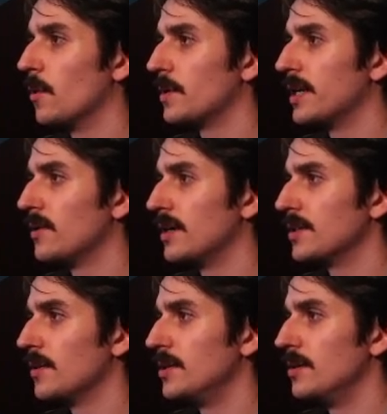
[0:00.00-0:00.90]
I don't know
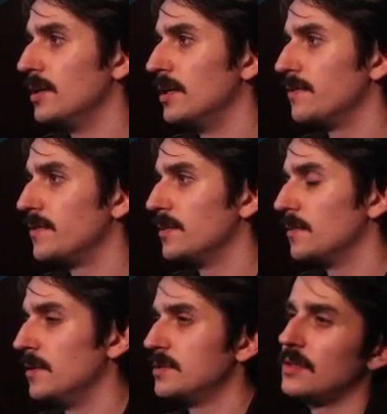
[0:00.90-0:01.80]
if it was
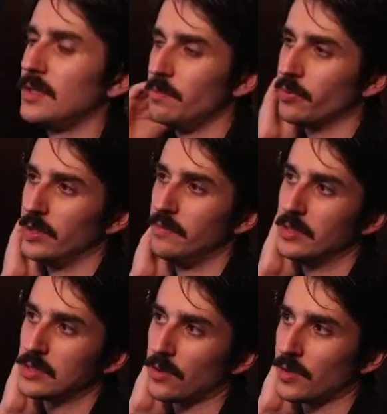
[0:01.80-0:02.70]
the previous
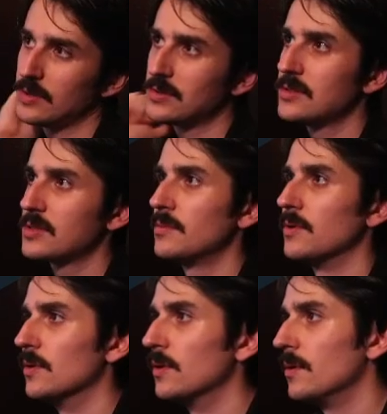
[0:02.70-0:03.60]
login system,
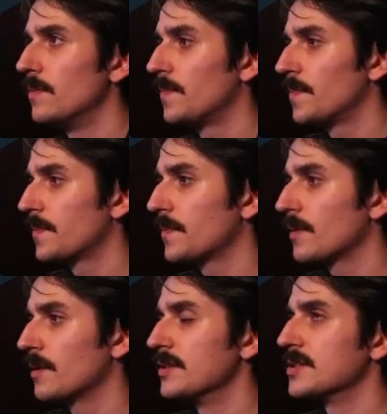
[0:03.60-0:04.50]
or let's see what